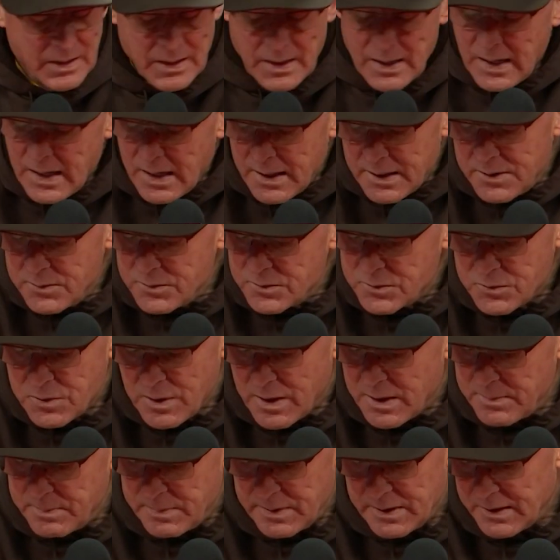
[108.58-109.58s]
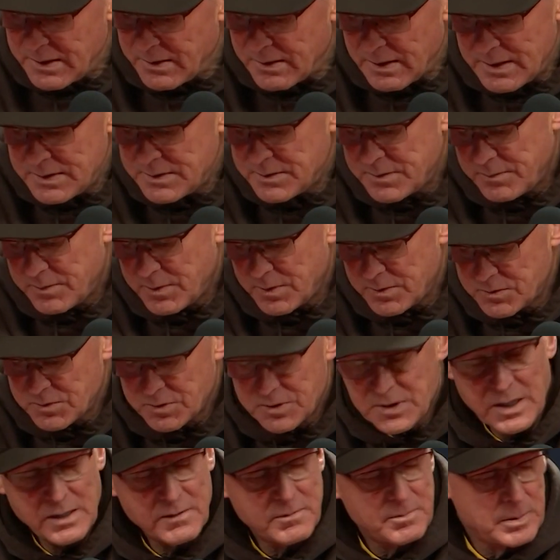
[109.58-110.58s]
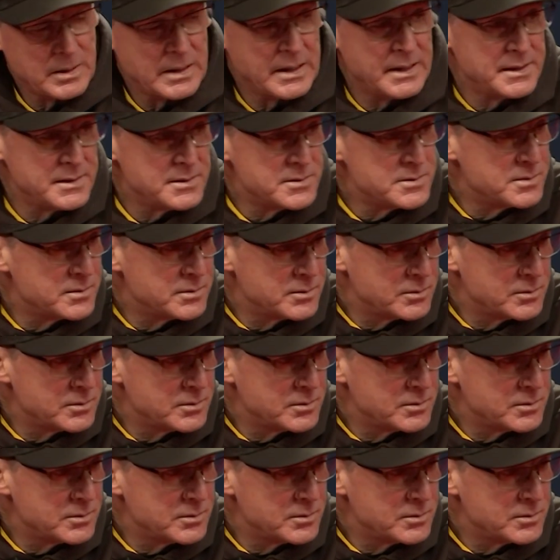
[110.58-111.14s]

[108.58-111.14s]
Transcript: Yeah, he was trying to be aggressive. Those are tough plays.